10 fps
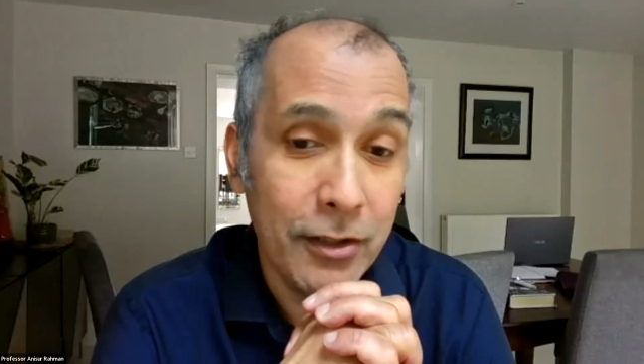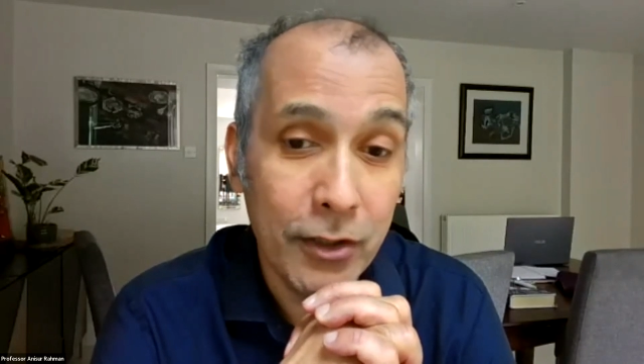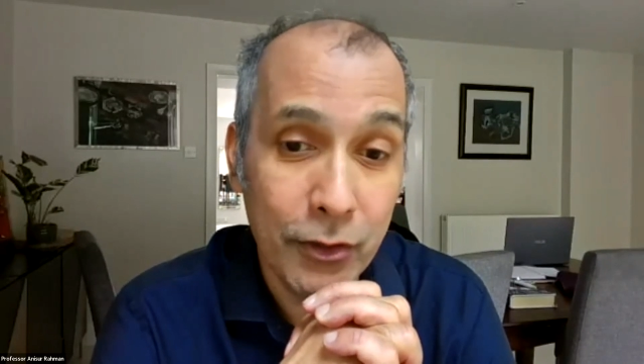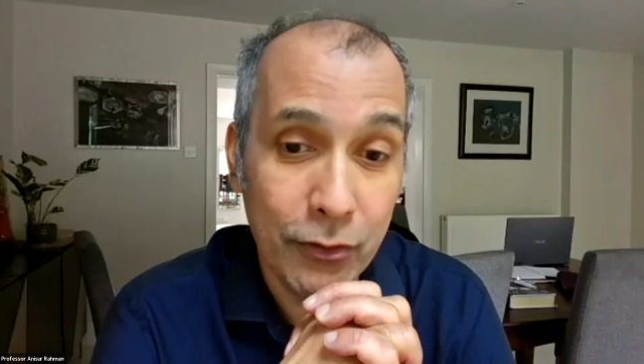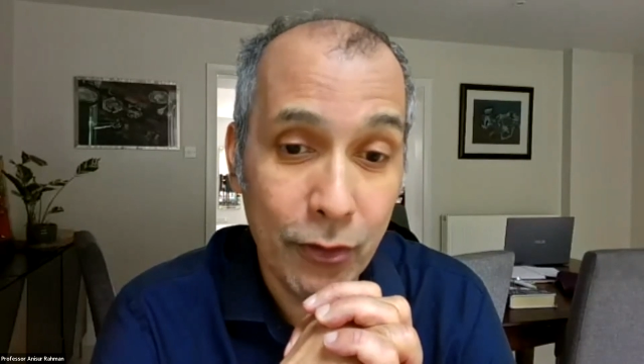
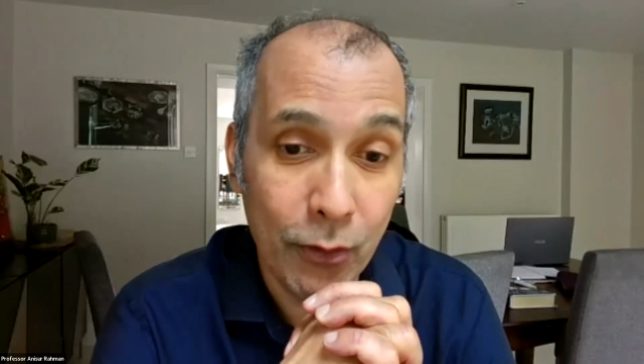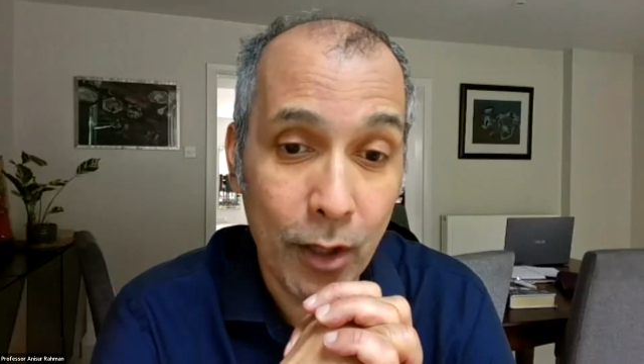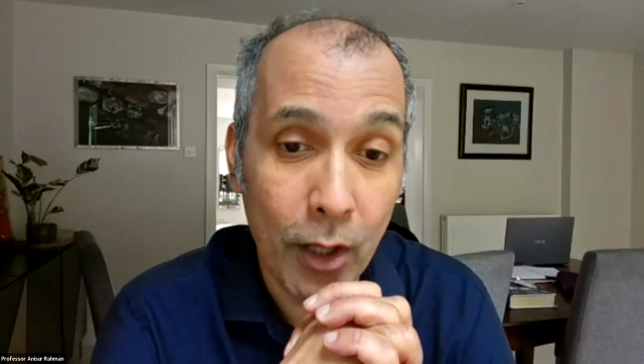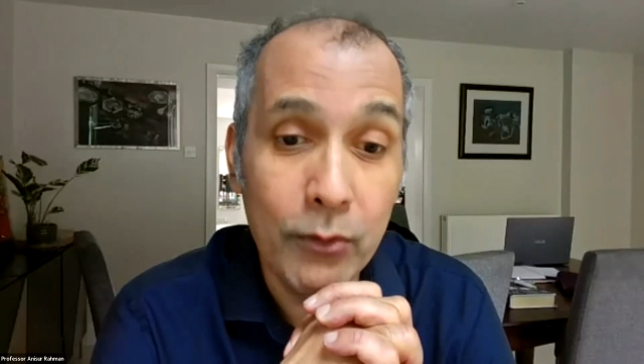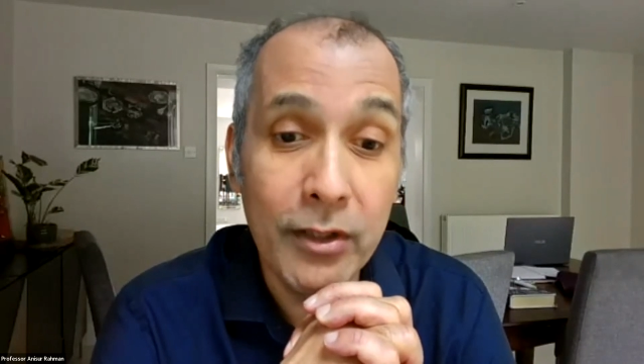and
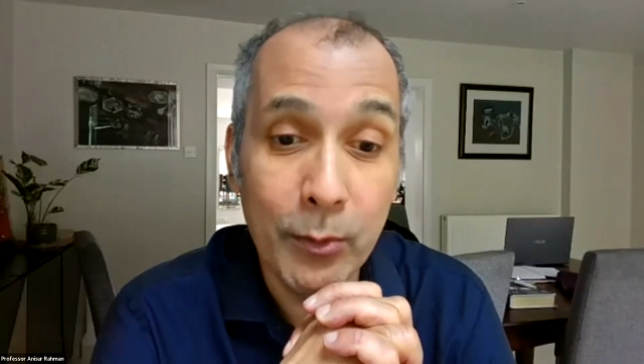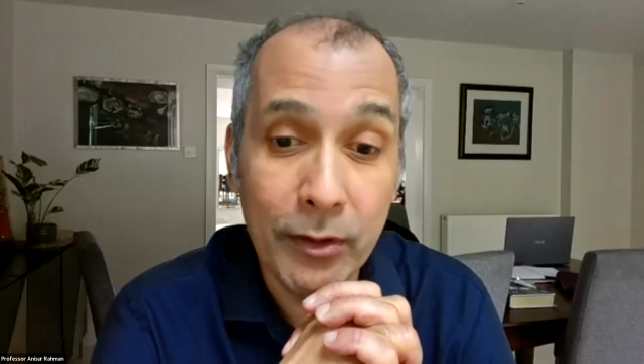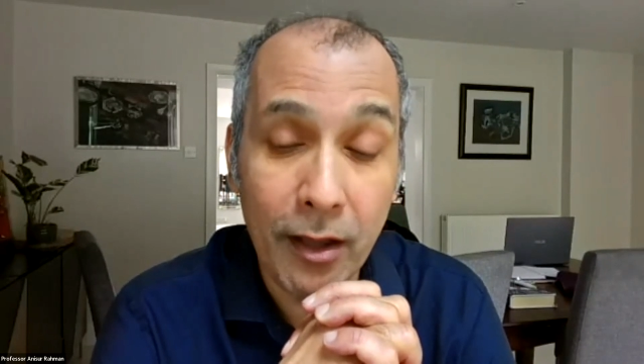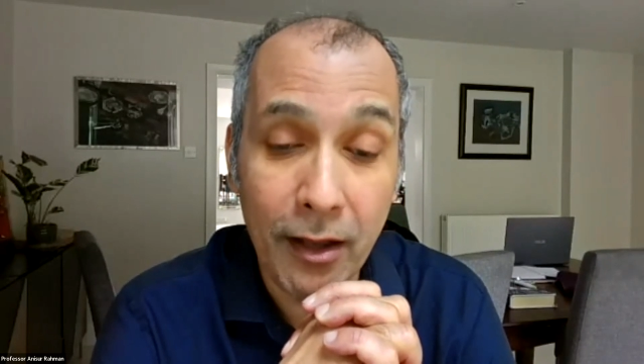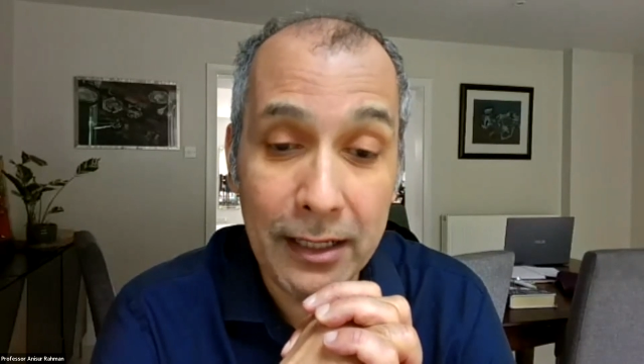is it under
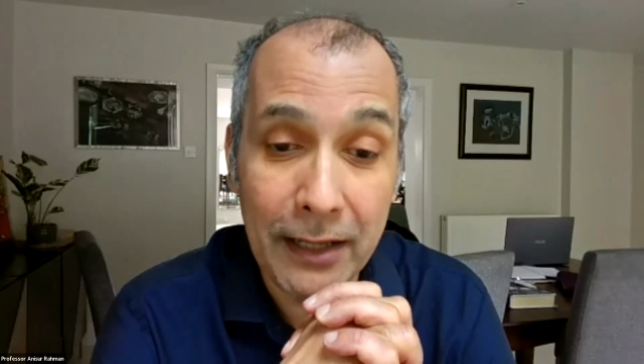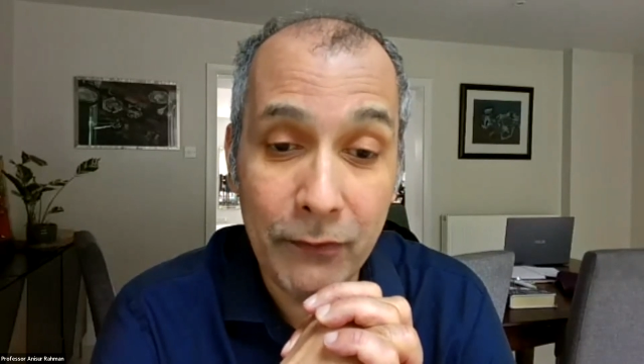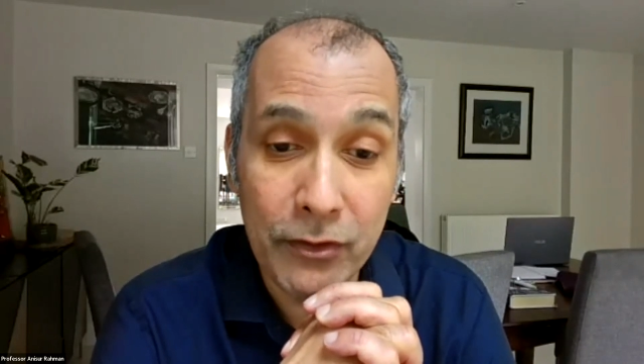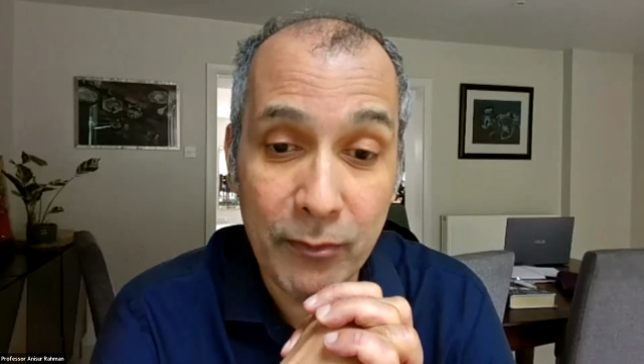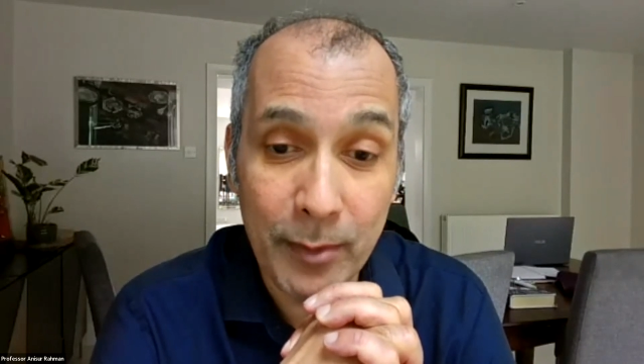control
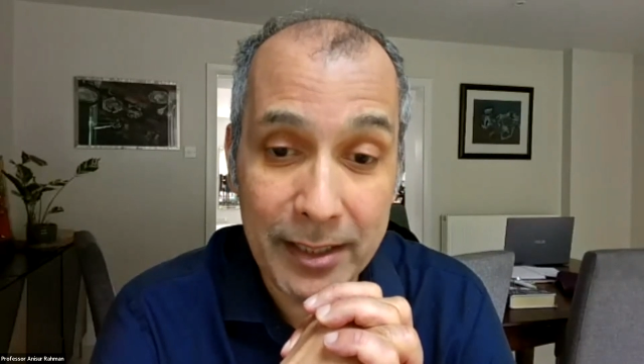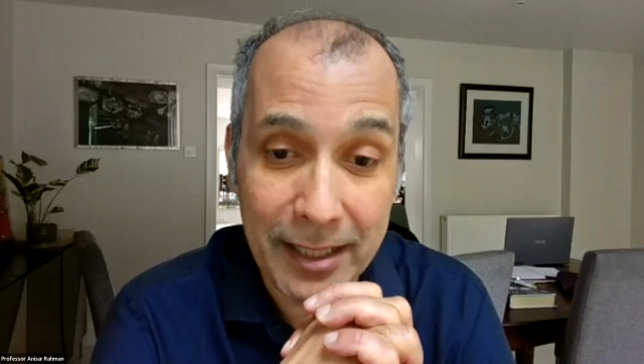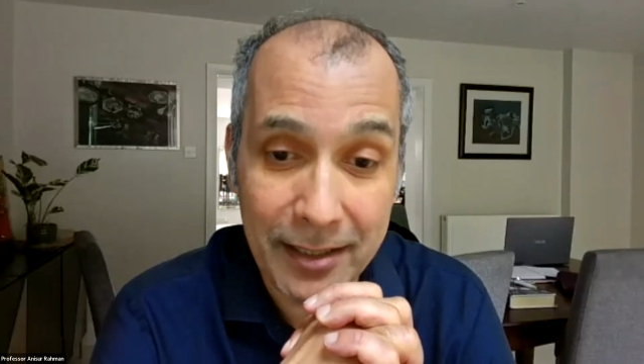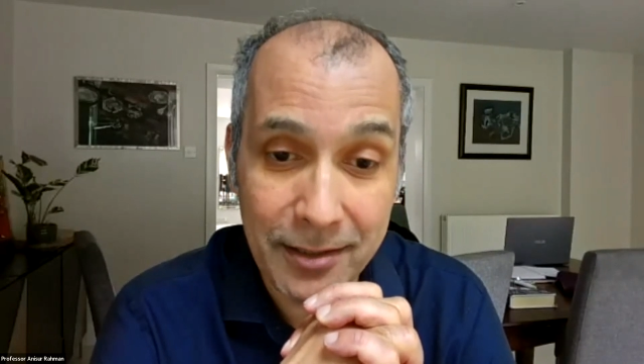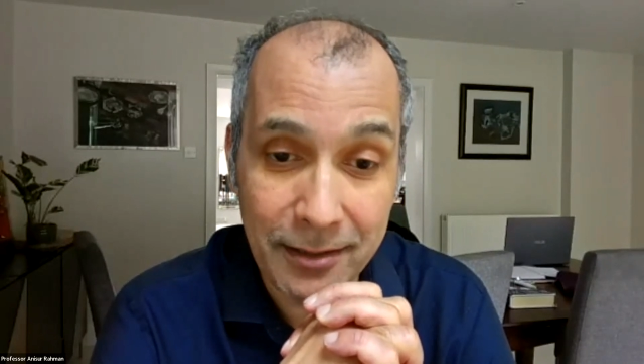only with
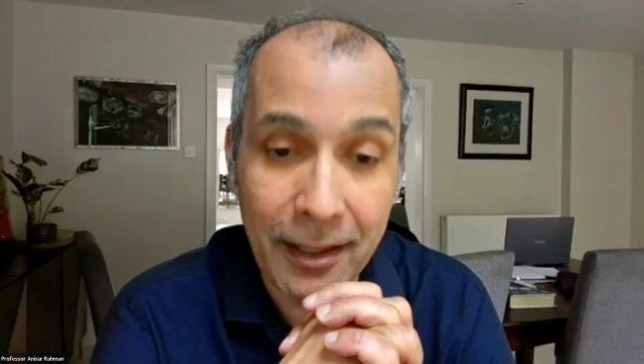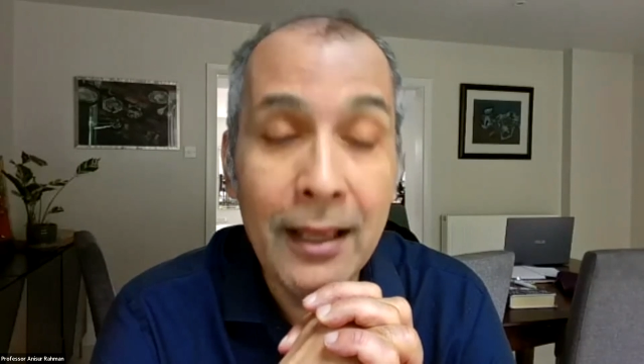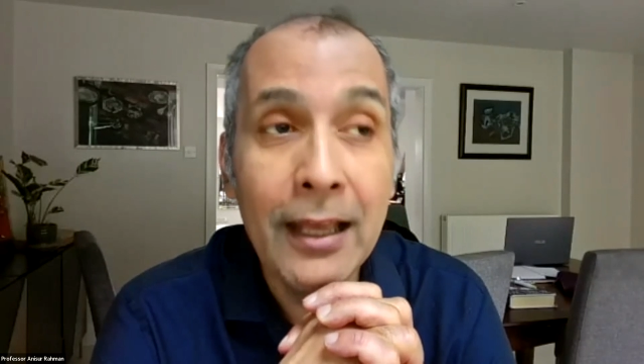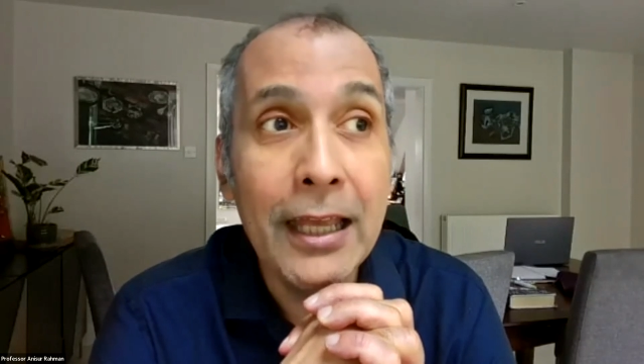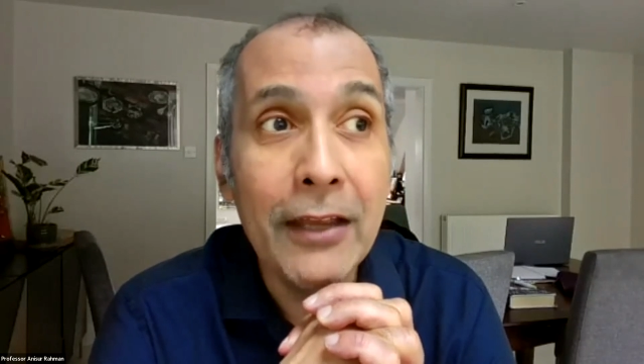high
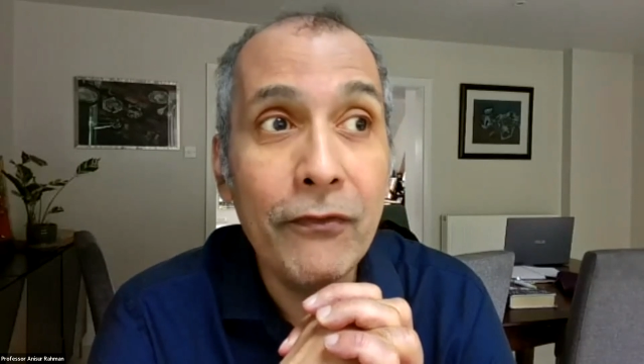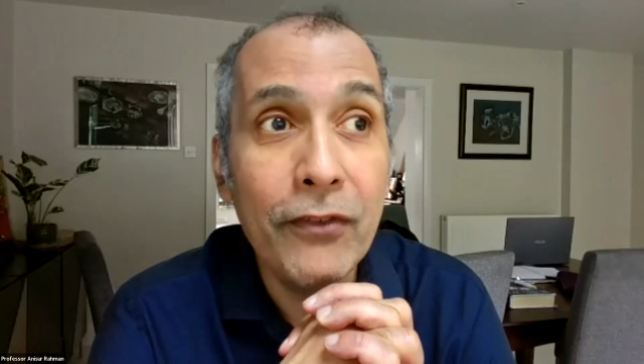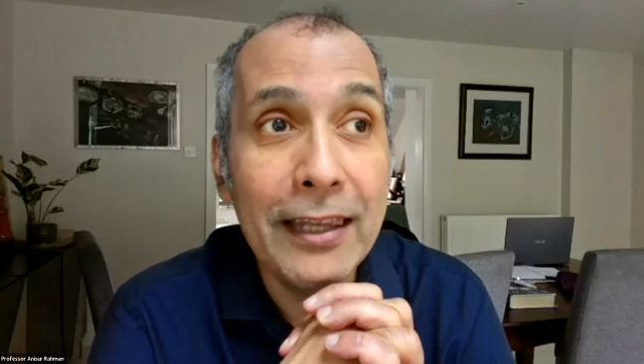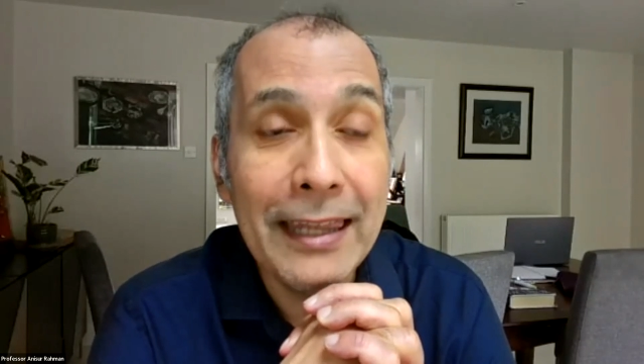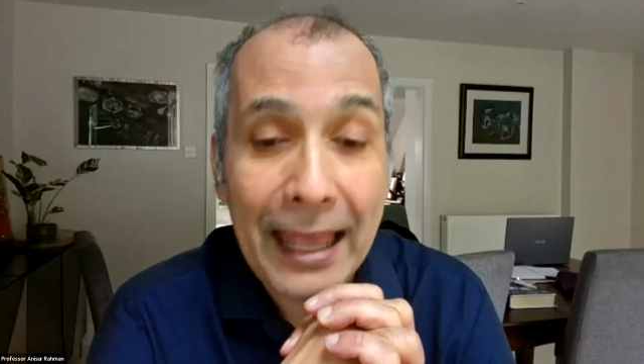levels of
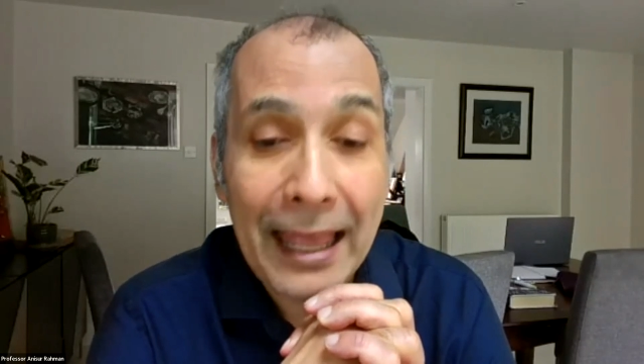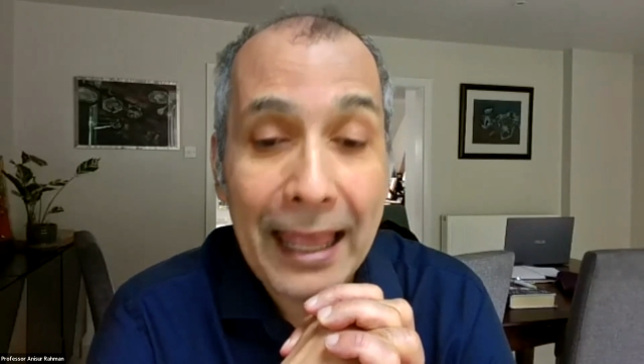medication?